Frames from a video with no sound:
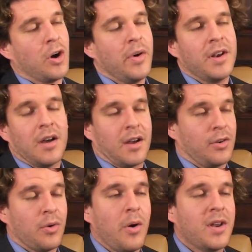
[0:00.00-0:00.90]
A growing
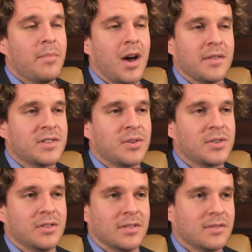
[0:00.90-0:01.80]
amount of
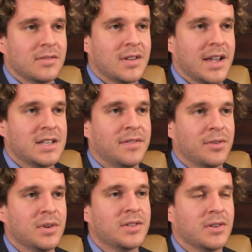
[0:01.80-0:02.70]
social
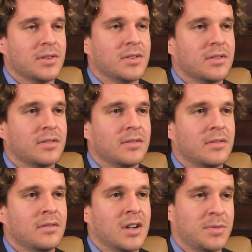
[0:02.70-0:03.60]
scientific research
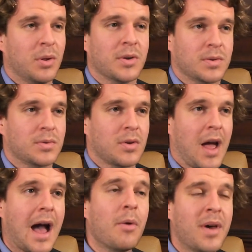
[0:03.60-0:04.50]
explores
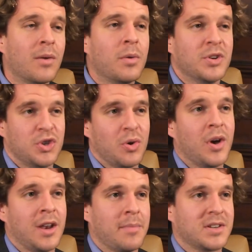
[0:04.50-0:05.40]
how men and women
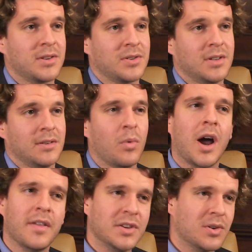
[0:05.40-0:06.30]
join MS13,
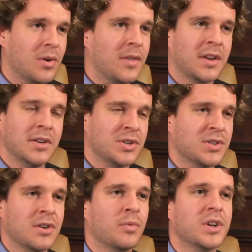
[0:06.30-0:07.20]
why they join, the
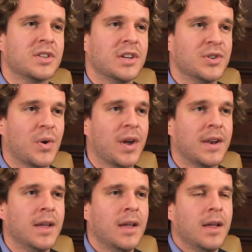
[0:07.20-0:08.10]
conditions under which they
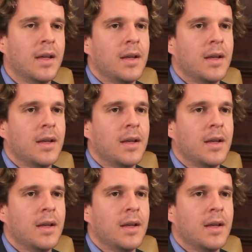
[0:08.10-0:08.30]
join.